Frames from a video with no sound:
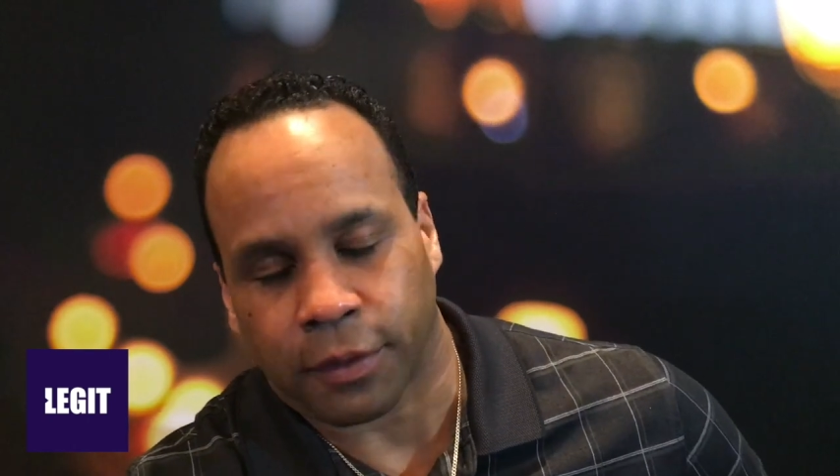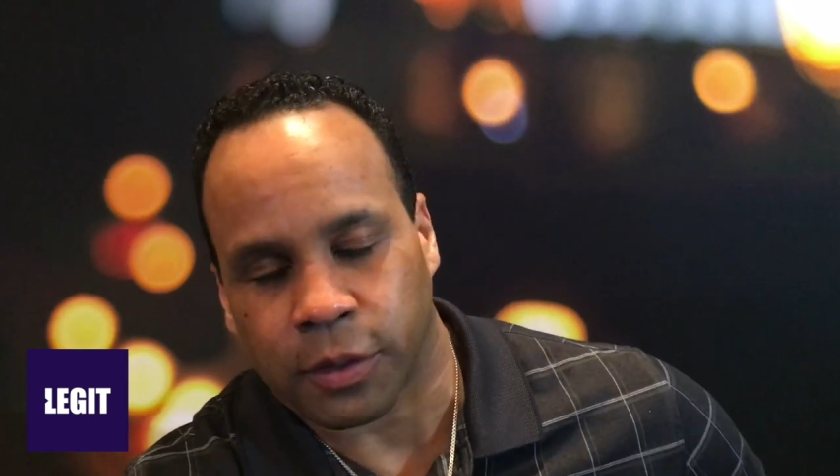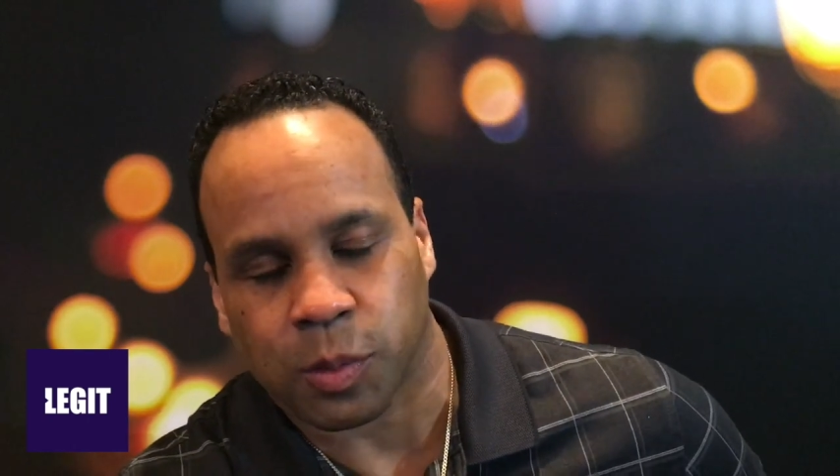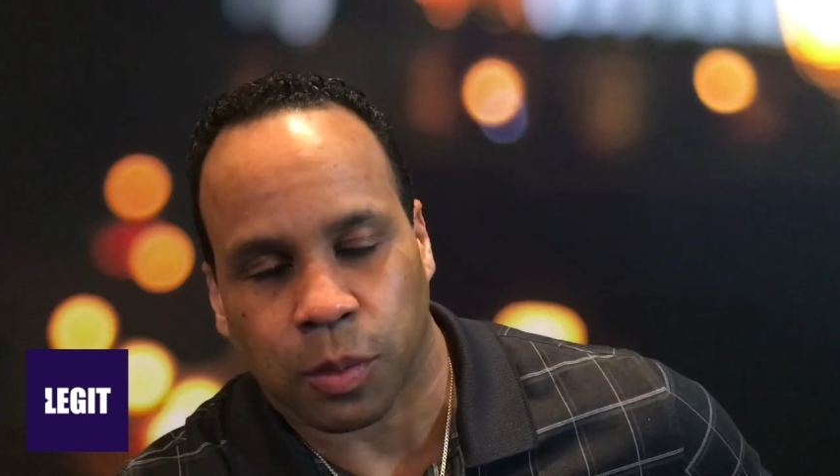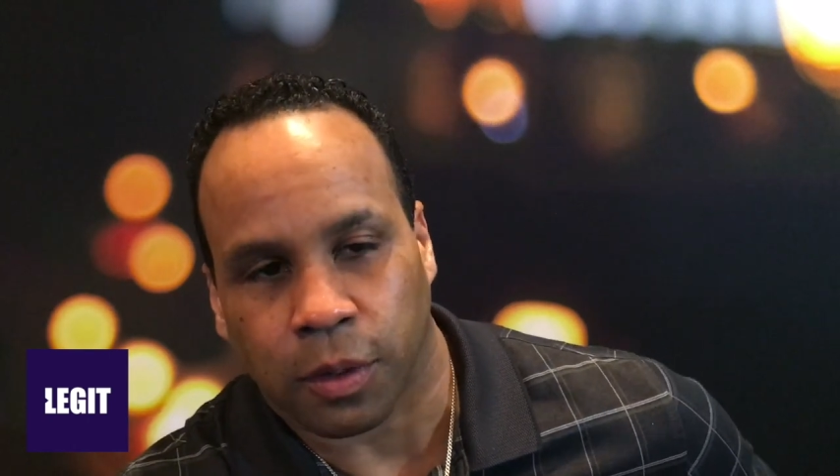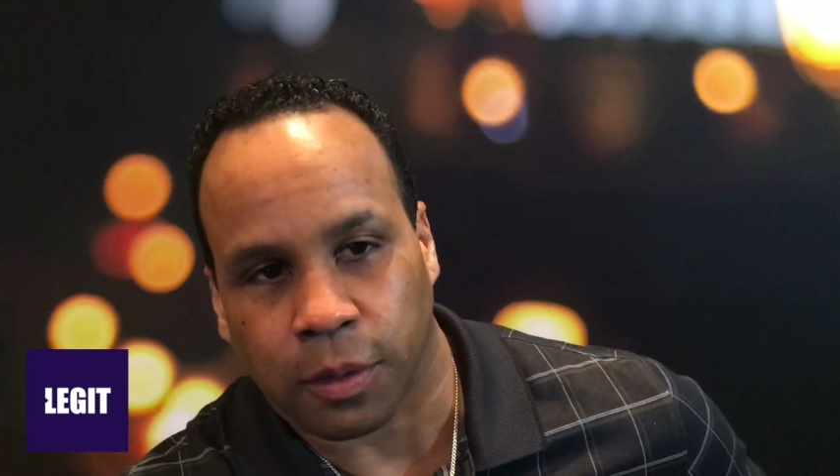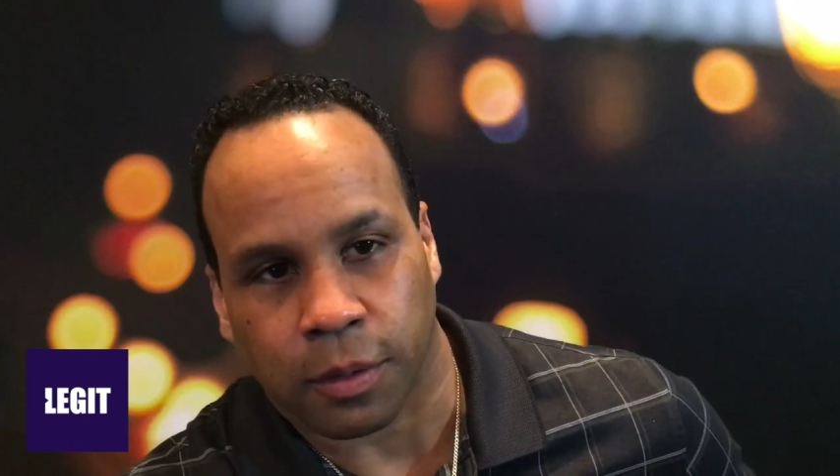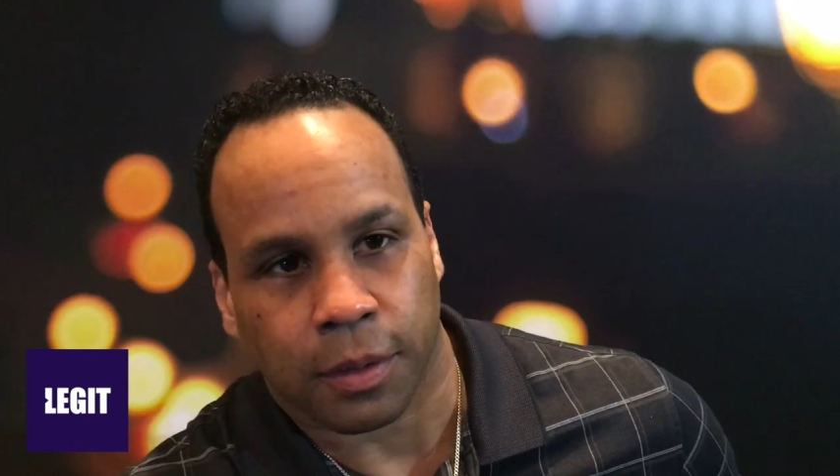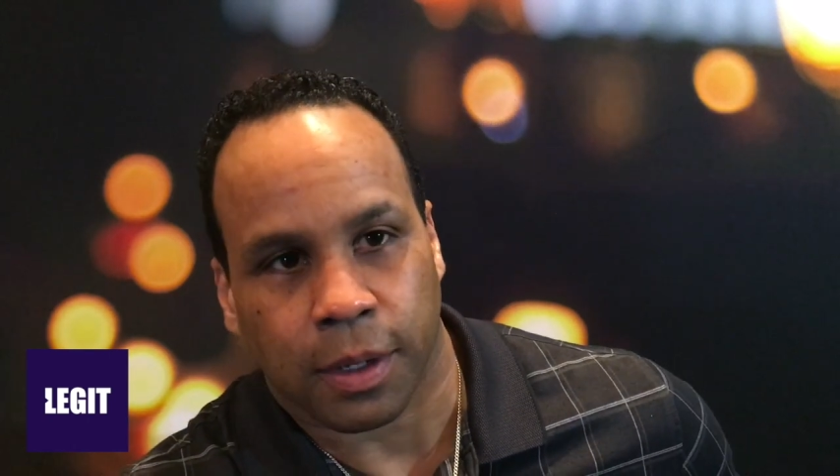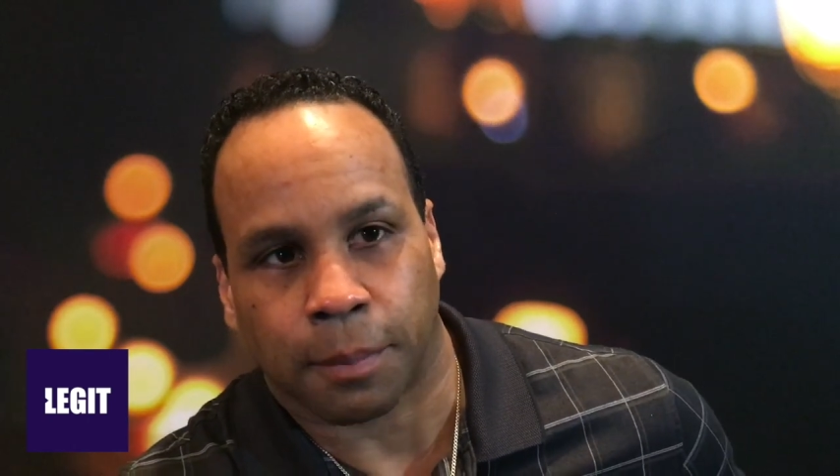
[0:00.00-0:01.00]
very small
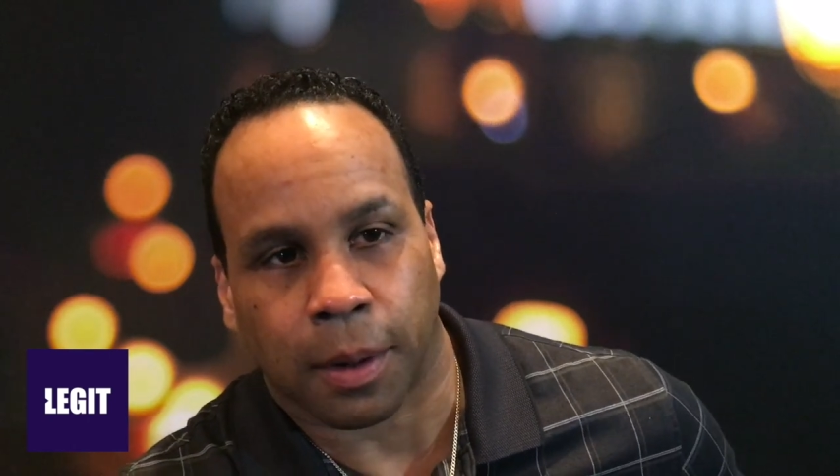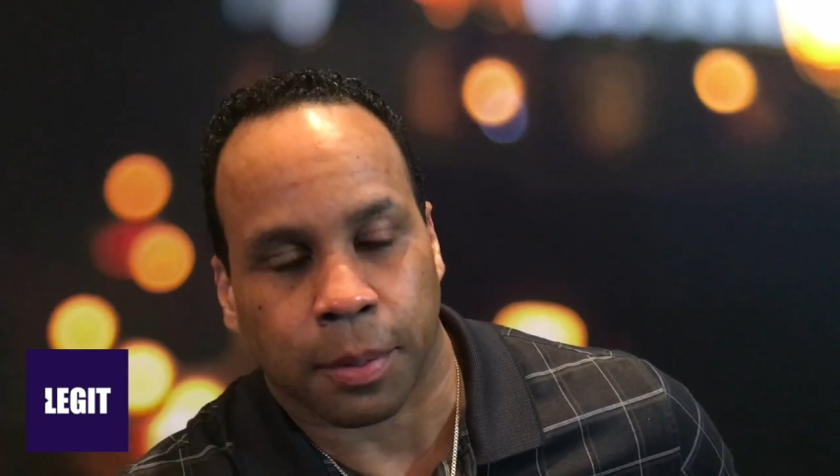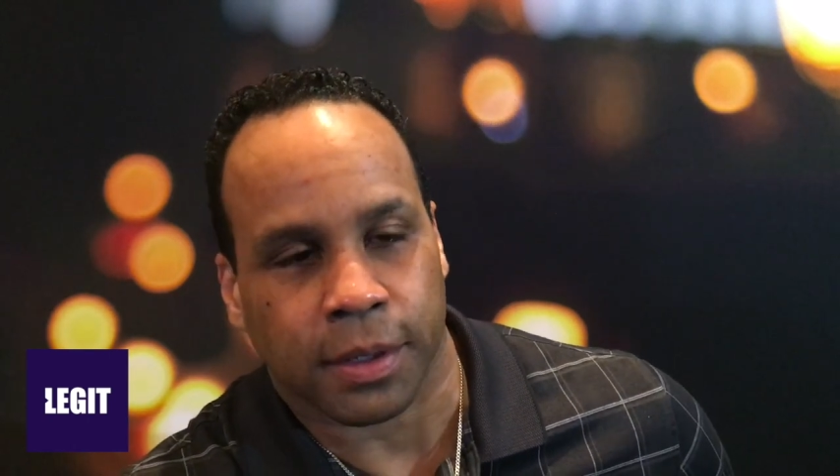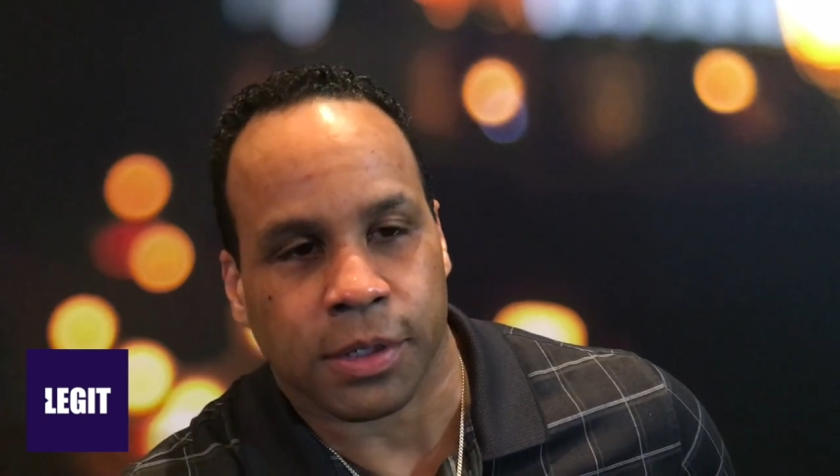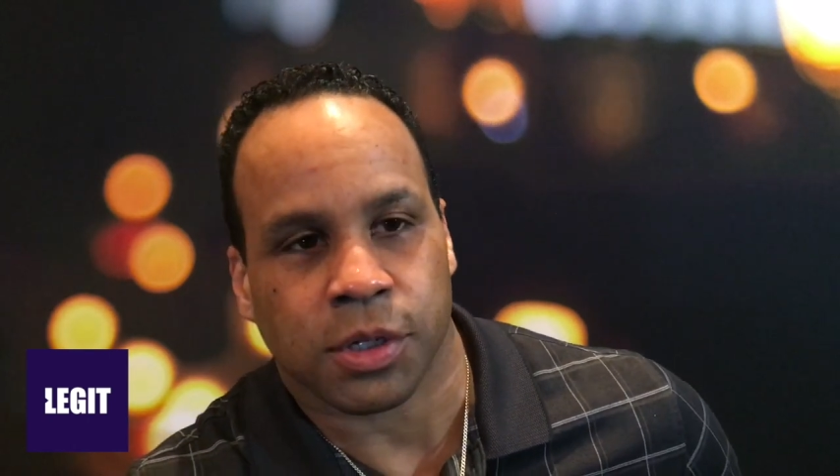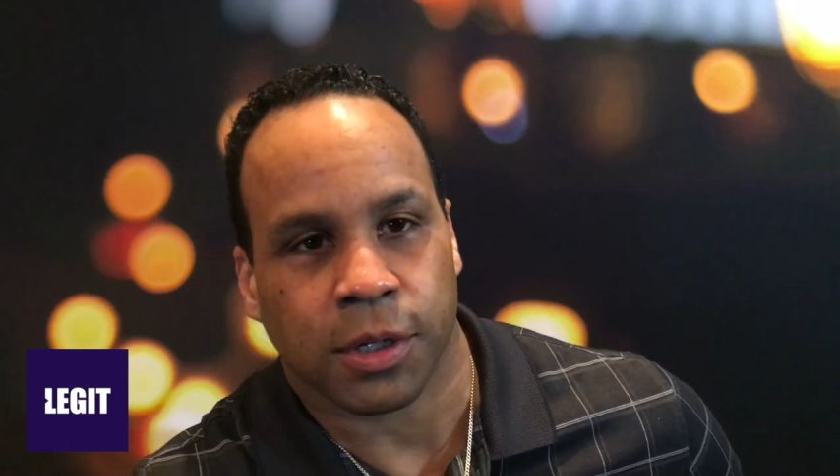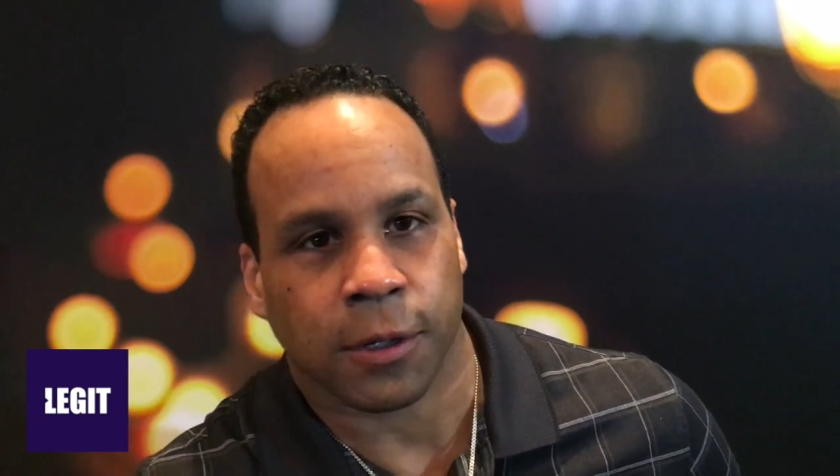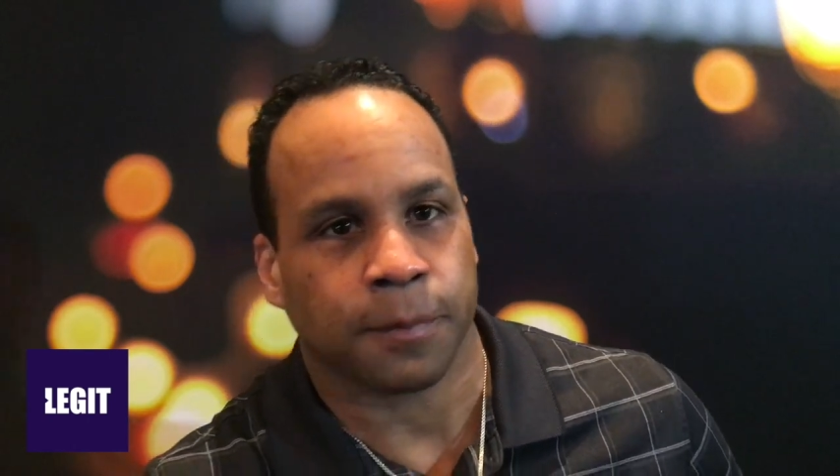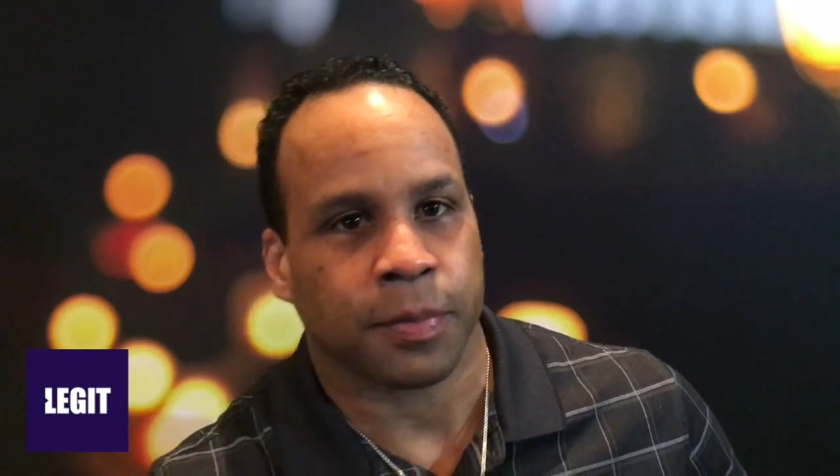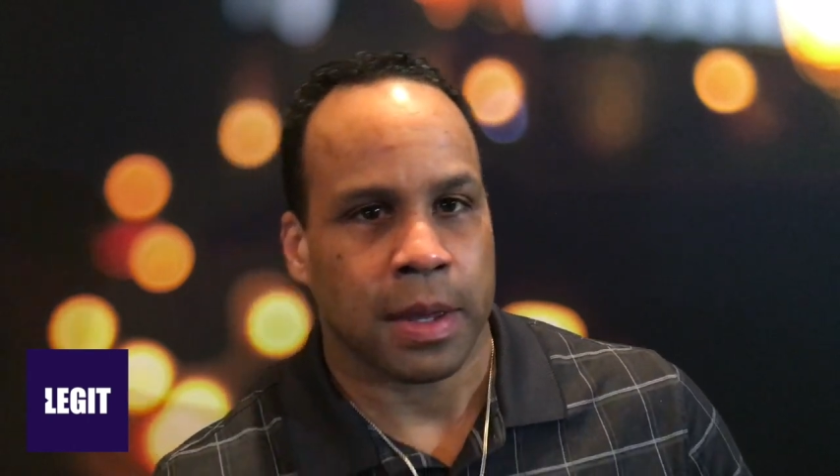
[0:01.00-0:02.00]
um, population here,